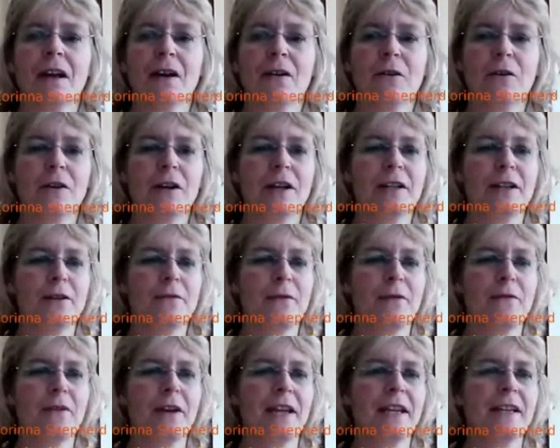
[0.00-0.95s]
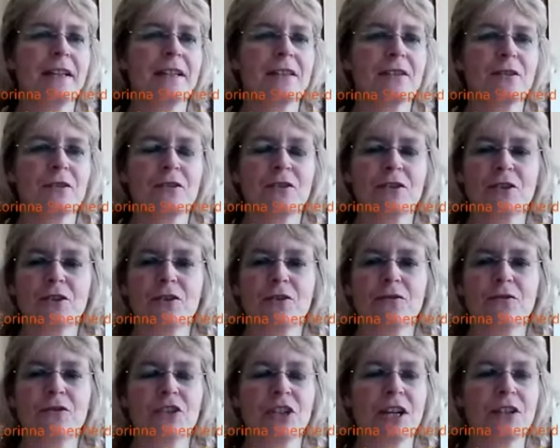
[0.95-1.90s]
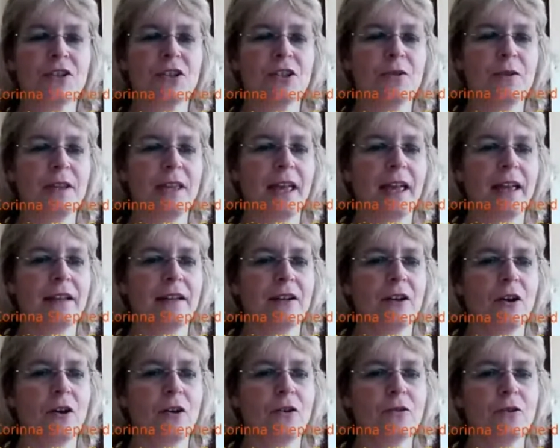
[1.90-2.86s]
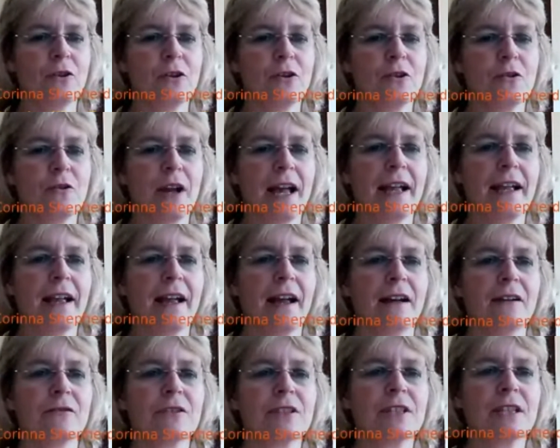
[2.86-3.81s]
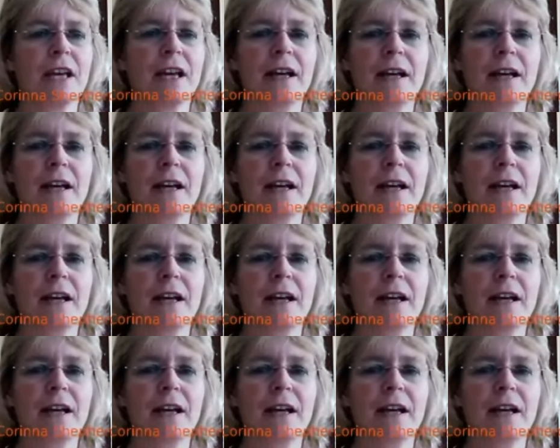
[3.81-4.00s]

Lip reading: Well, hello Vivek, it's good to chat to you again on Google Hangout.